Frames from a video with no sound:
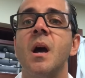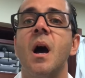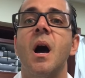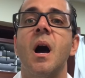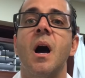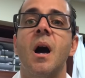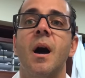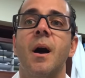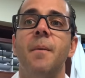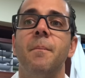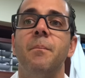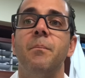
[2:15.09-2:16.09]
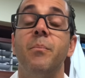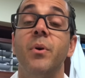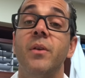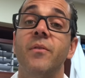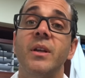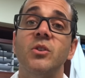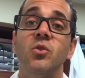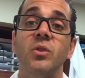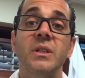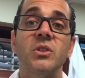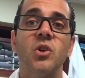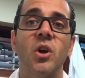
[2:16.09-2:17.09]
Um, but
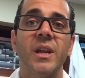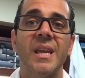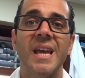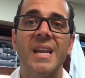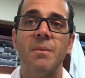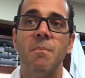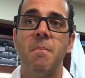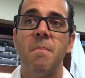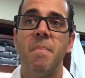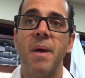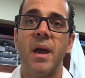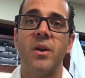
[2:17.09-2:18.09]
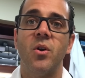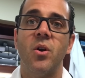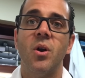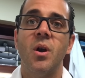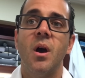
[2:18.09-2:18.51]
eventually started getting better.